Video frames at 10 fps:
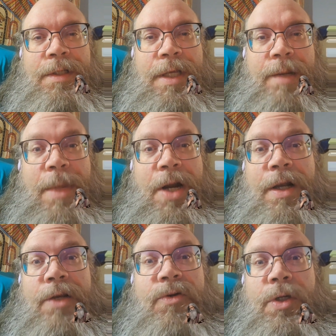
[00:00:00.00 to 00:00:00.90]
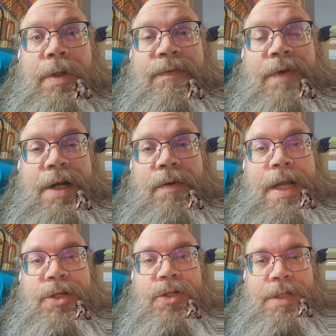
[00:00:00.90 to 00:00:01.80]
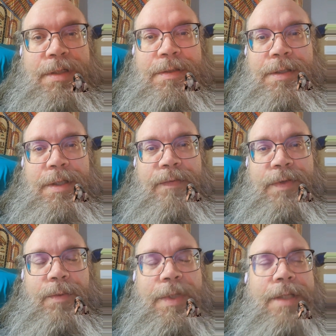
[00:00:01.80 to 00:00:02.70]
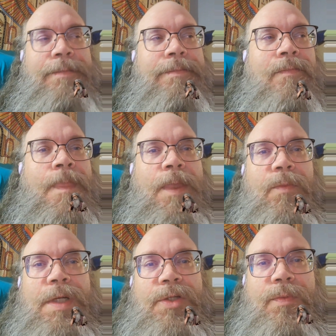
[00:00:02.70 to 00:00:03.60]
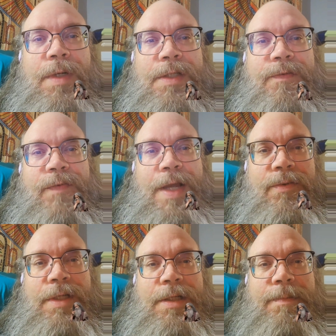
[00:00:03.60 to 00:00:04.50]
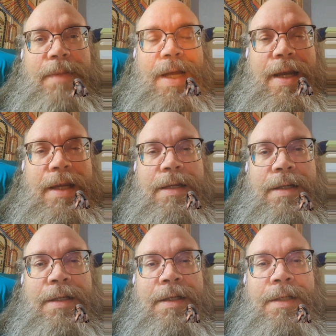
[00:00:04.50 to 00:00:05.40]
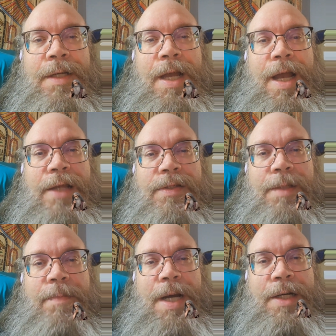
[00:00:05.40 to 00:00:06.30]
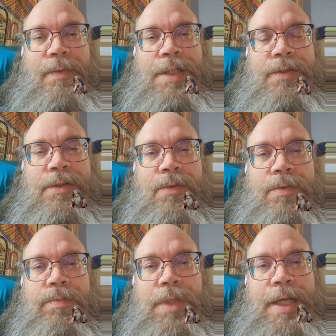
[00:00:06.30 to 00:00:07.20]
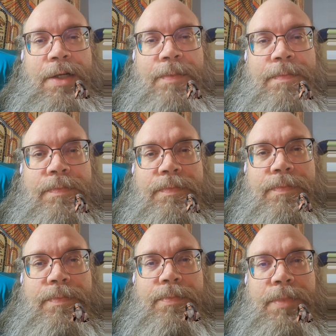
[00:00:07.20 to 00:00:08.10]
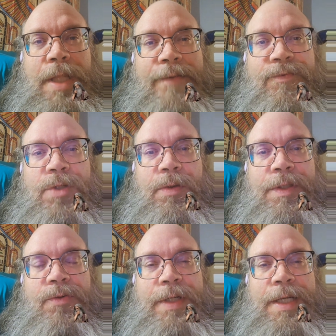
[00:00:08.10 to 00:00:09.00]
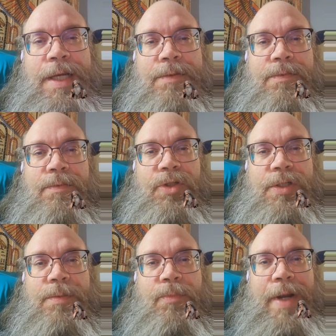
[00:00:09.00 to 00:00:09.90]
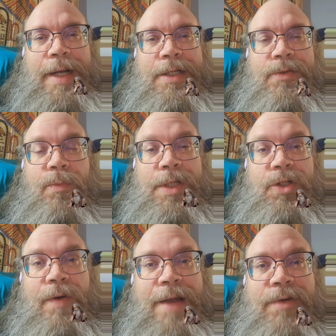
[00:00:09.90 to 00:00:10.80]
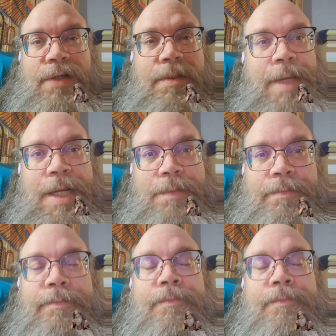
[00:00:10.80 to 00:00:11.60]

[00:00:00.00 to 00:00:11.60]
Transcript: the American Druid Federation, if you will, which was founded by Isaac Bonowitz, who later left Druidry and just practiced witchcraft as a pagan.